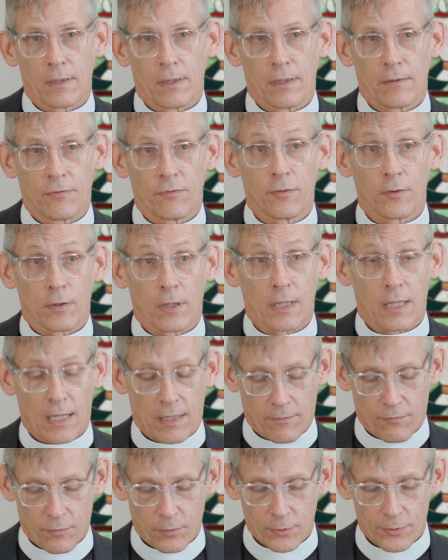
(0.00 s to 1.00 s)

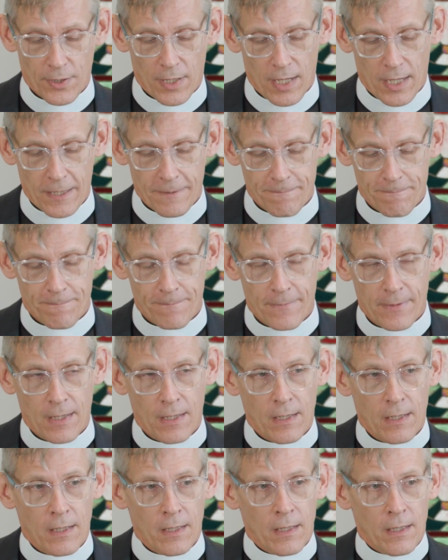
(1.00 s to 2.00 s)
full time.
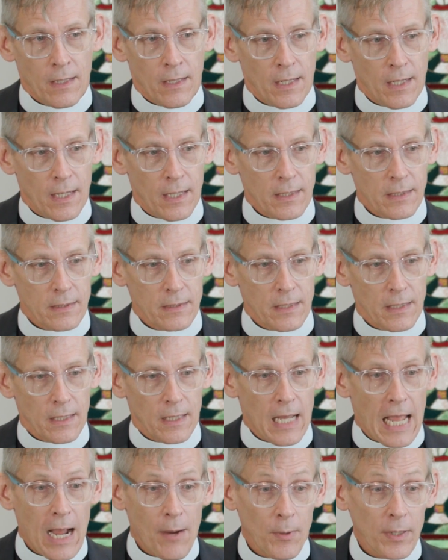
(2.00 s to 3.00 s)
And
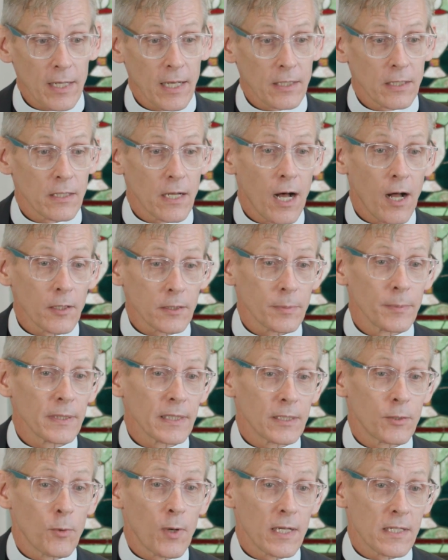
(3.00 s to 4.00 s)
how I got
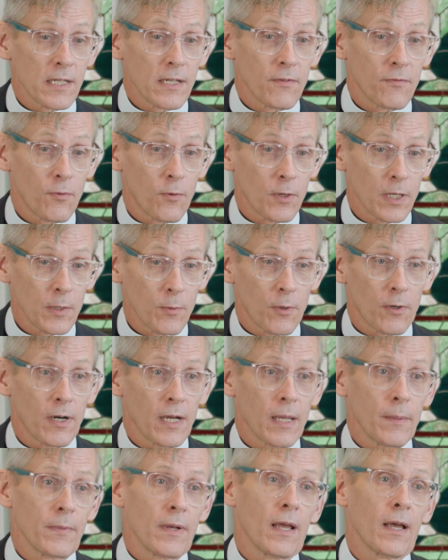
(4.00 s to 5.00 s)
ultimately to Isaiah 40, where I
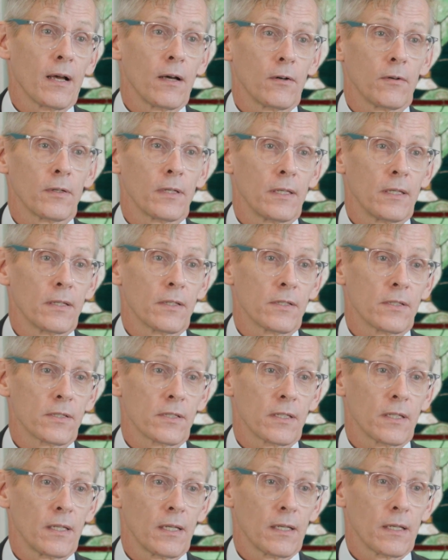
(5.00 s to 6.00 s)
am now,
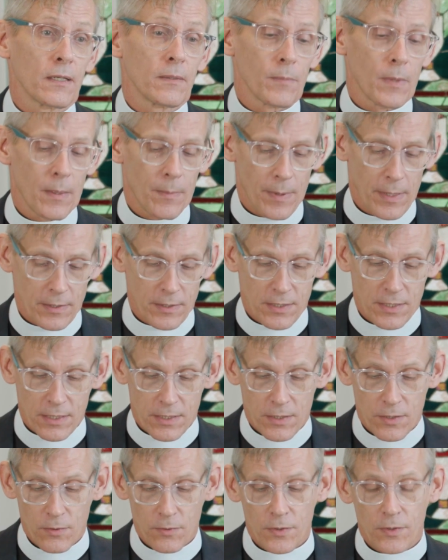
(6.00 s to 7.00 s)
is about
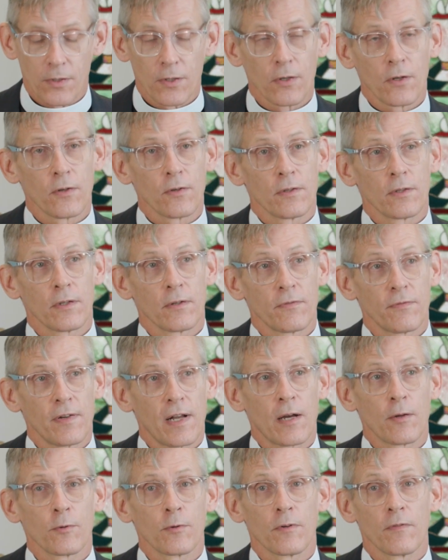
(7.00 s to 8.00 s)
6 years ago, the
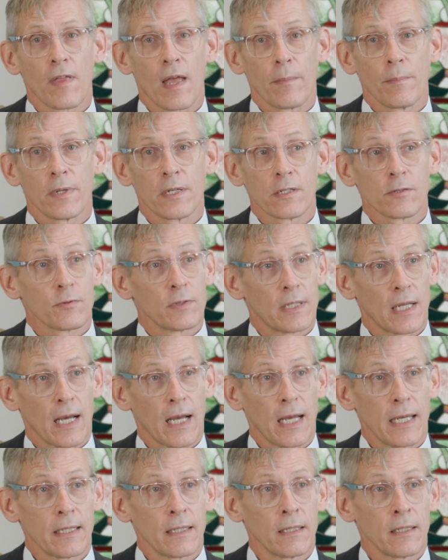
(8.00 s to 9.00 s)
founder of that ministry
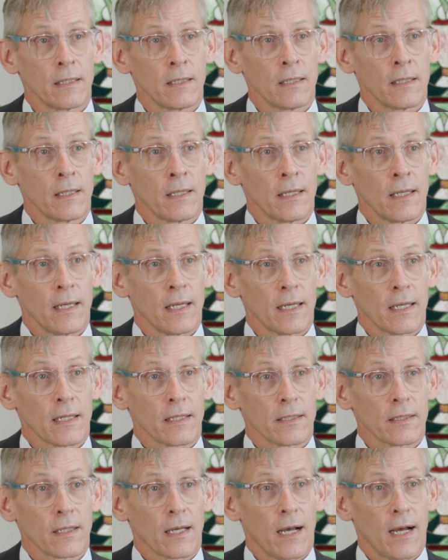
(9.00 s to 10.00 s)
died,
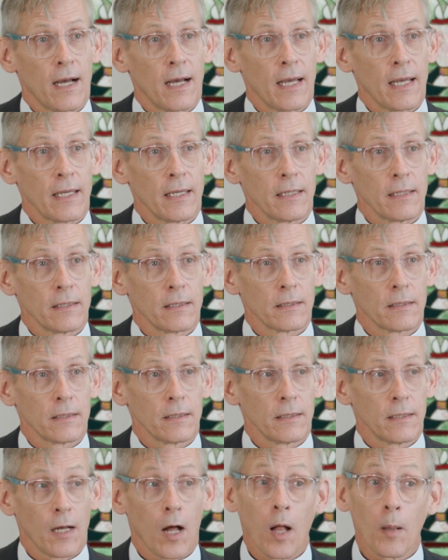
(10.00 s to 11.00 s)
and I
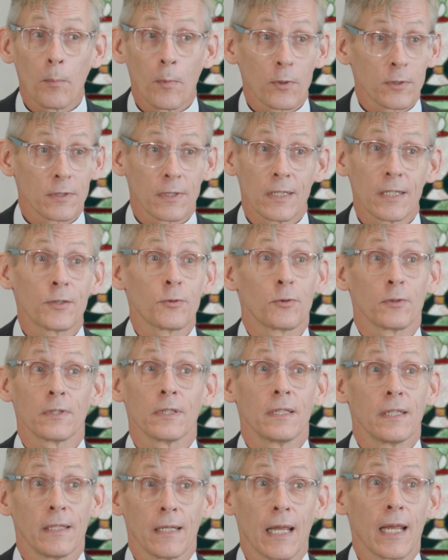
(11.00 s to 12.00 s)
almost
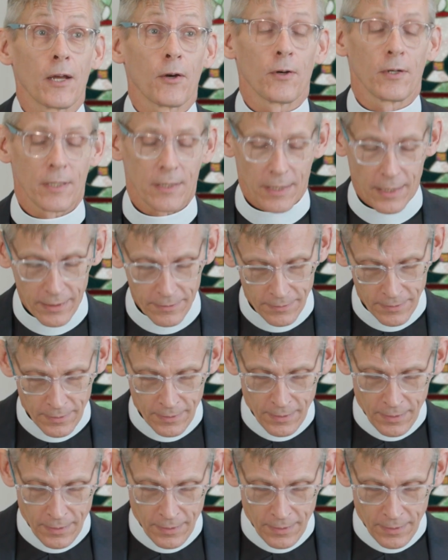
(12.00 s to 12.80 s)
literally inherited it